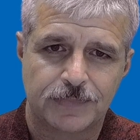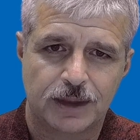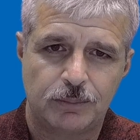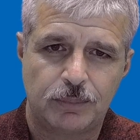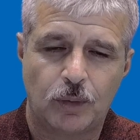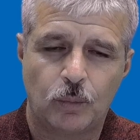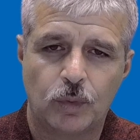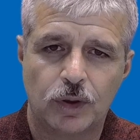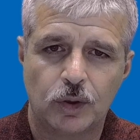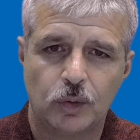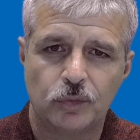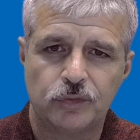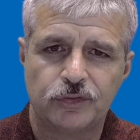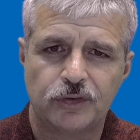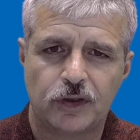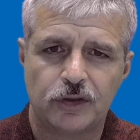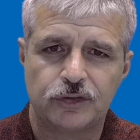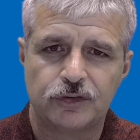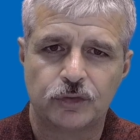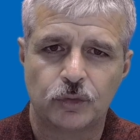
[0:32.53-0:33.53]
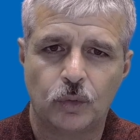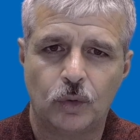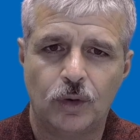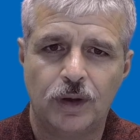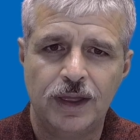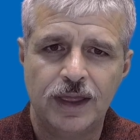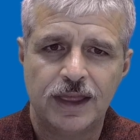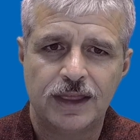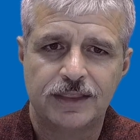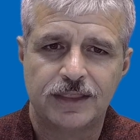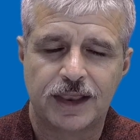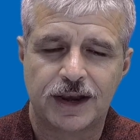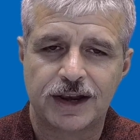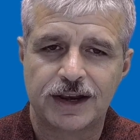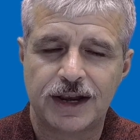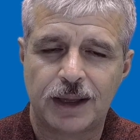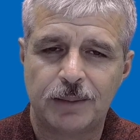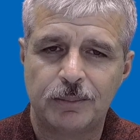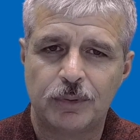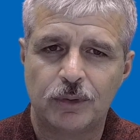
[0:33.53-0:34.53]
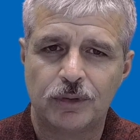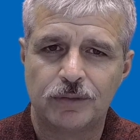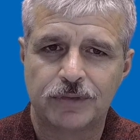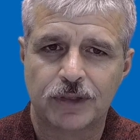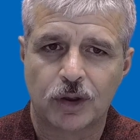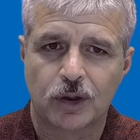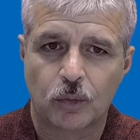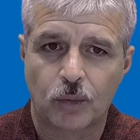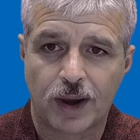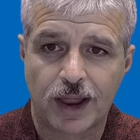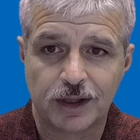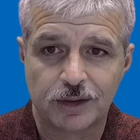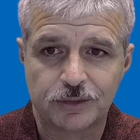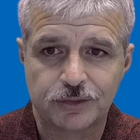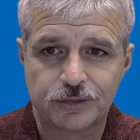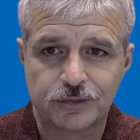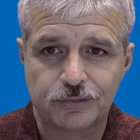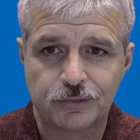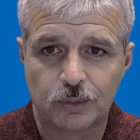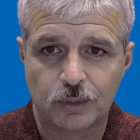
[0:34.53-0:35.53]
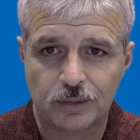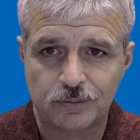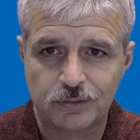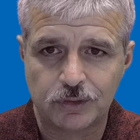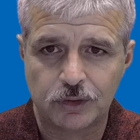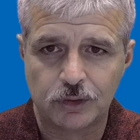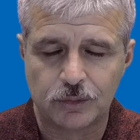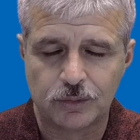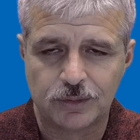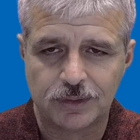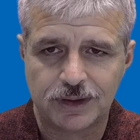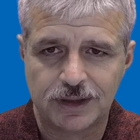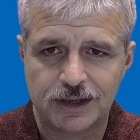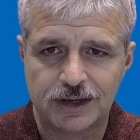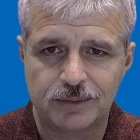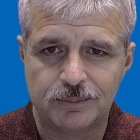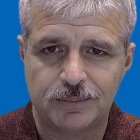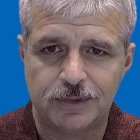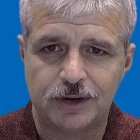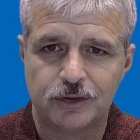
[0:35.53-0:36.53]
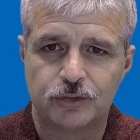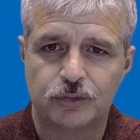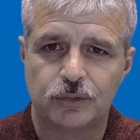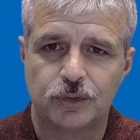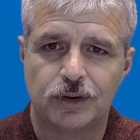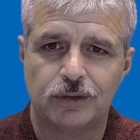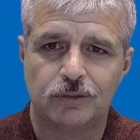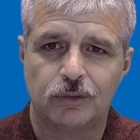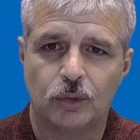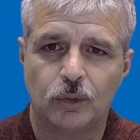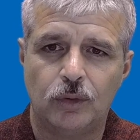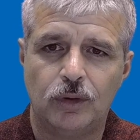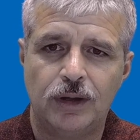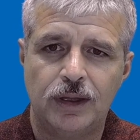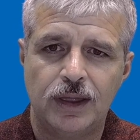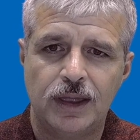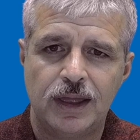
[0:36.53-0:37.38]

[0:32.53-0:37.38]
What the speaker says: But we also saw that a number of the grounds for review in administrative law